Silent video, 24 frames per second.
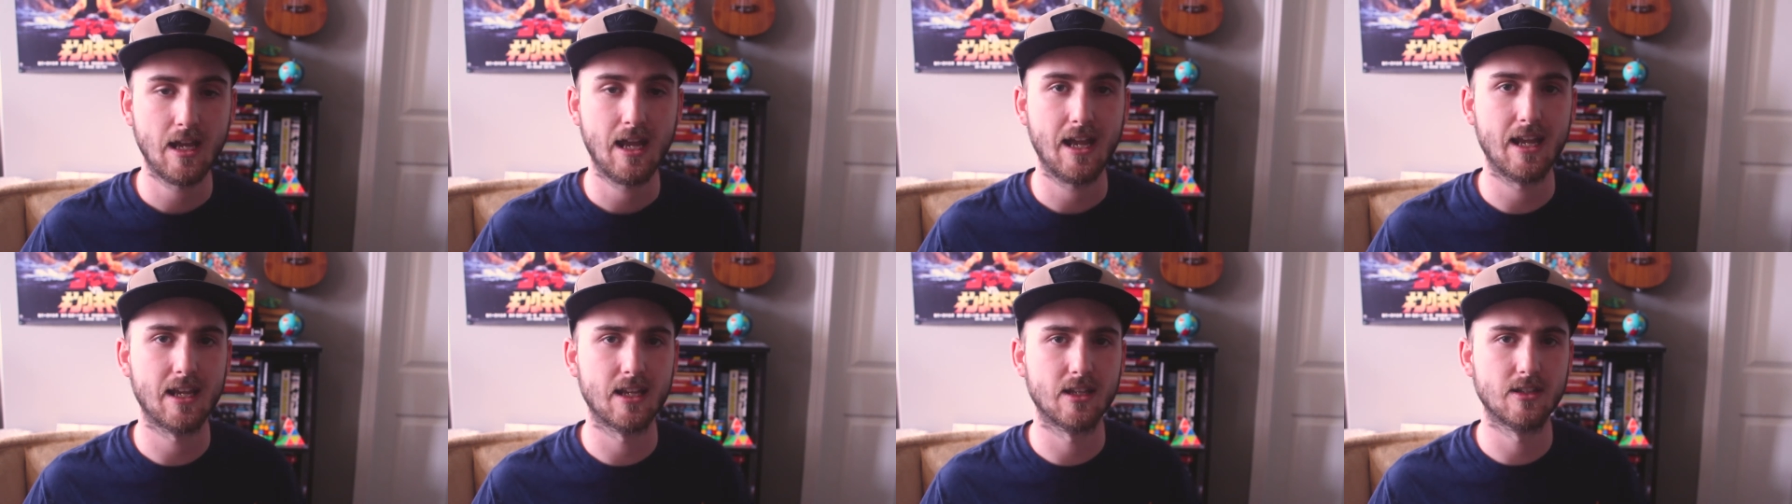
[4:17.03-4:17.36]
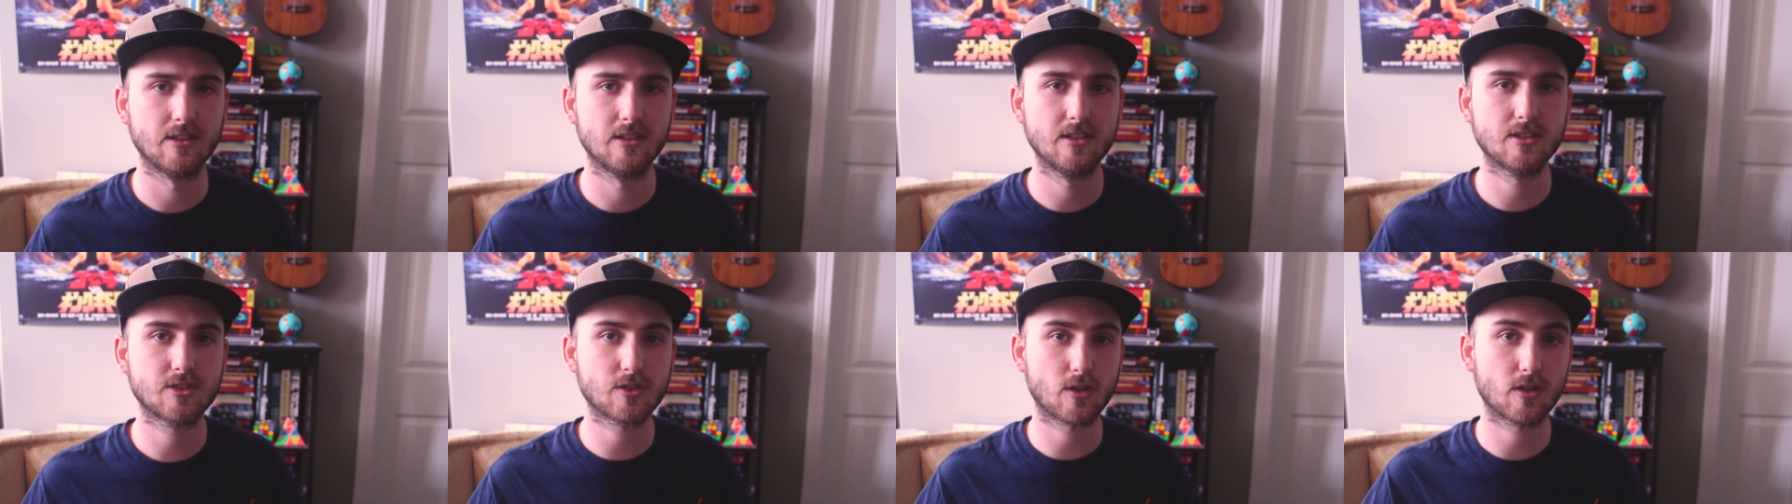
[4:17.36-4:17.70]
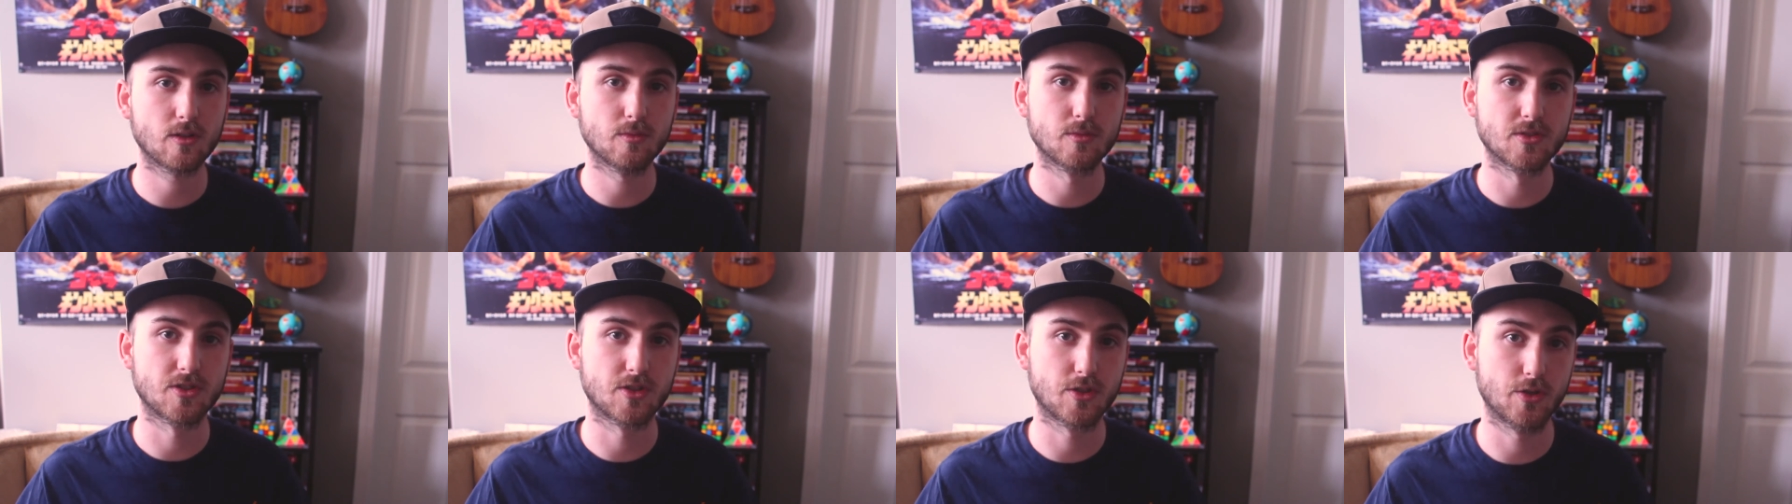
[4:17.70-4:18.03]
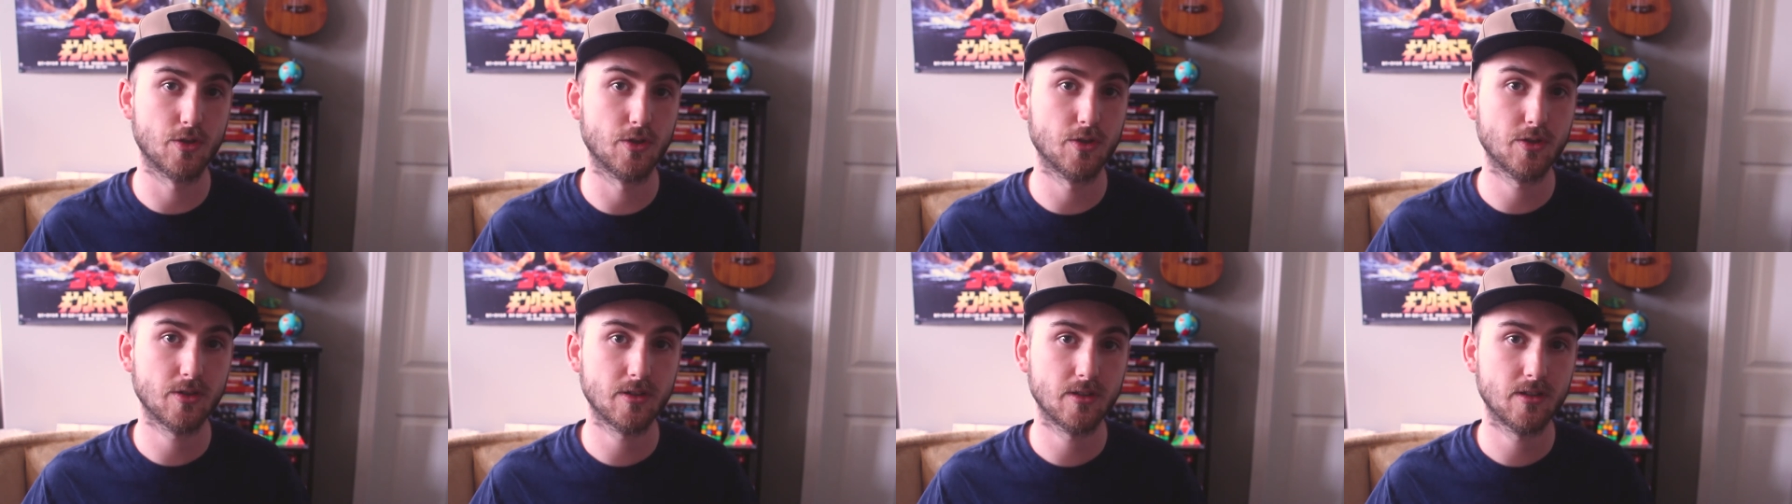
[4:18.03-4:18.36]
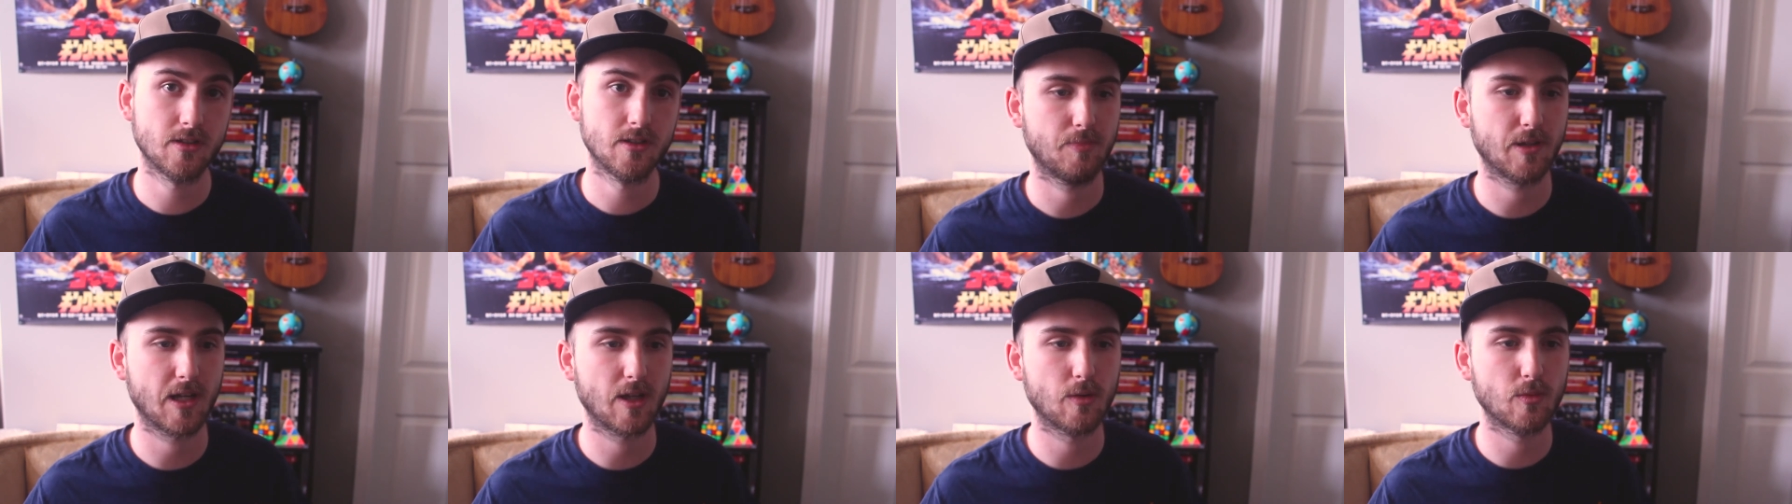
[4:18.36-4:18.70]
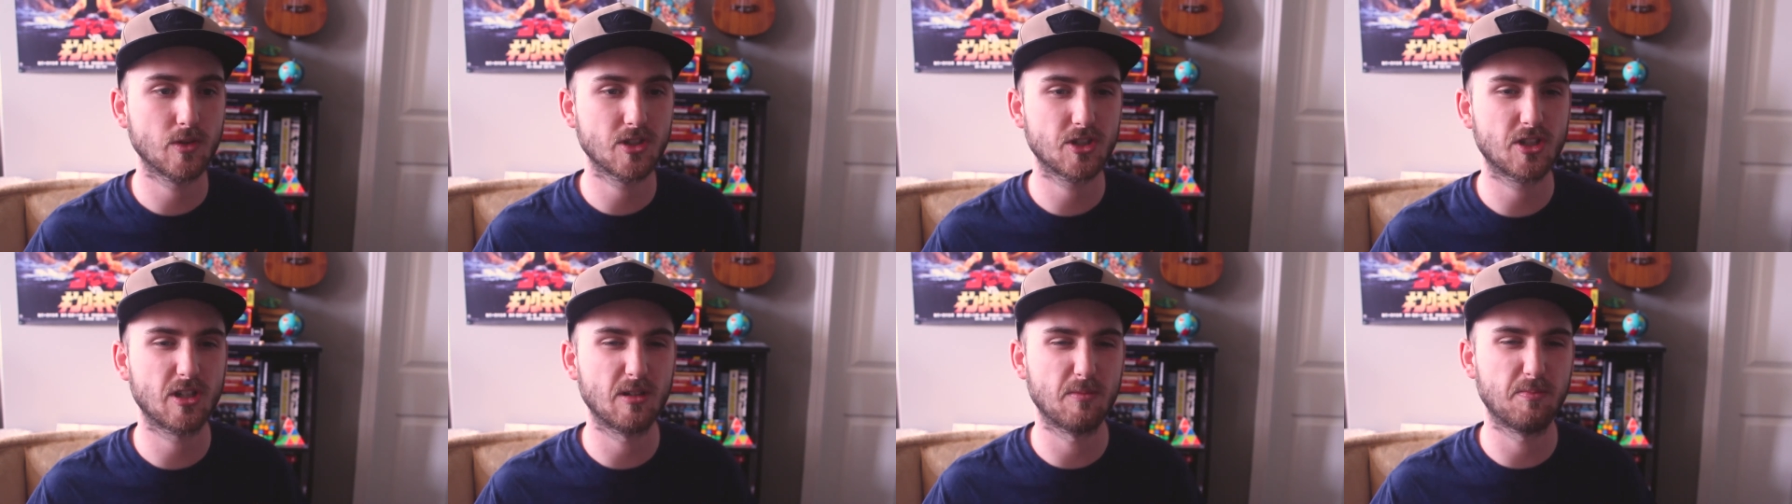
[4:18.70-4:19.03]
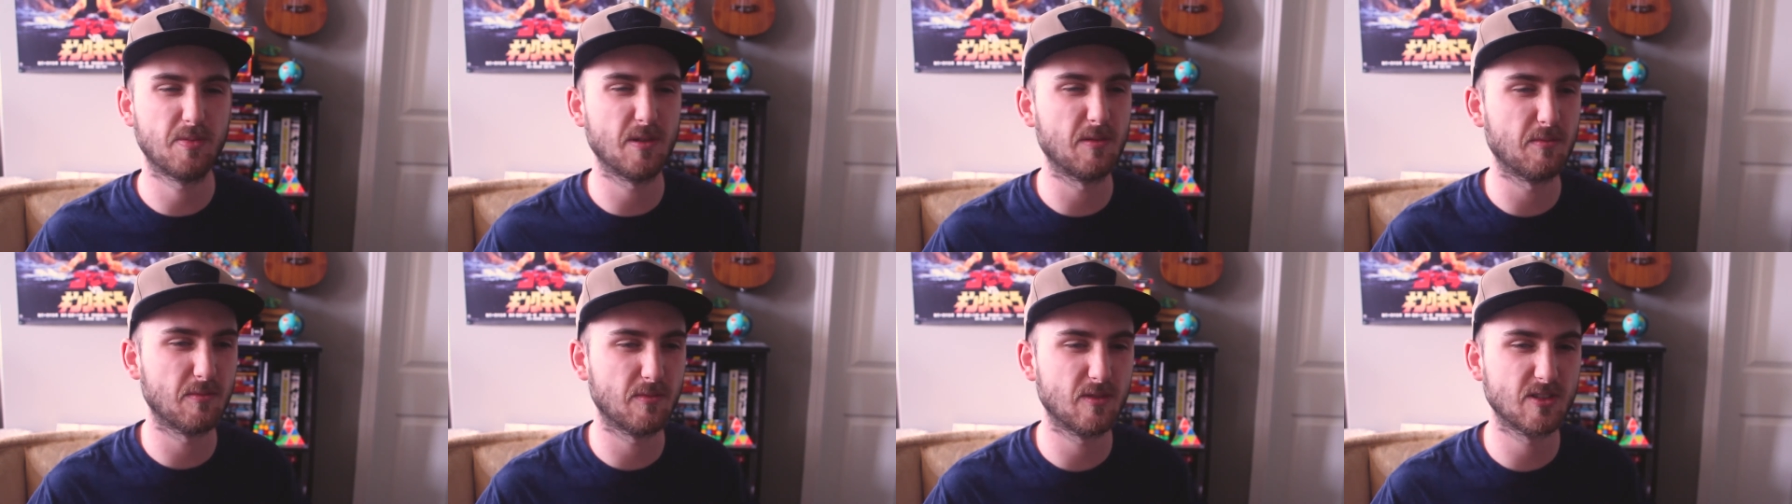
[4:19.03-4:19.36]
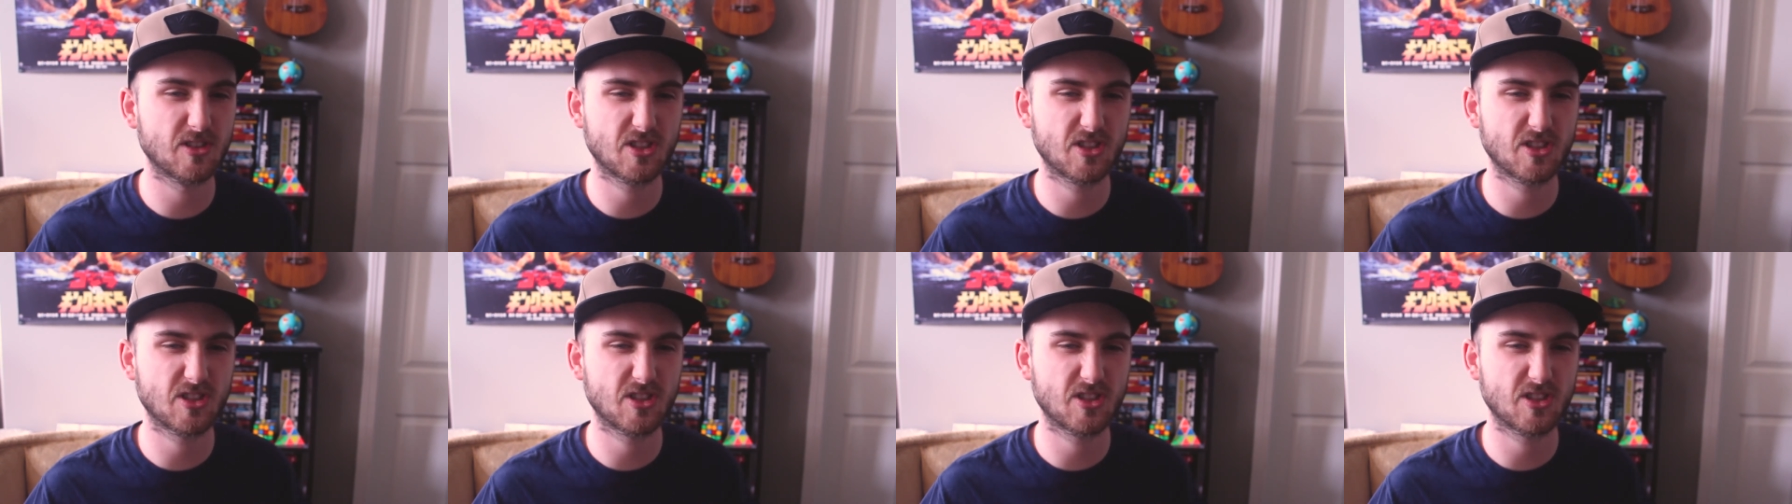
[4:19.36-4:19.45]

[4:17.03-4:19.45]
and this art was good, but I wish it had been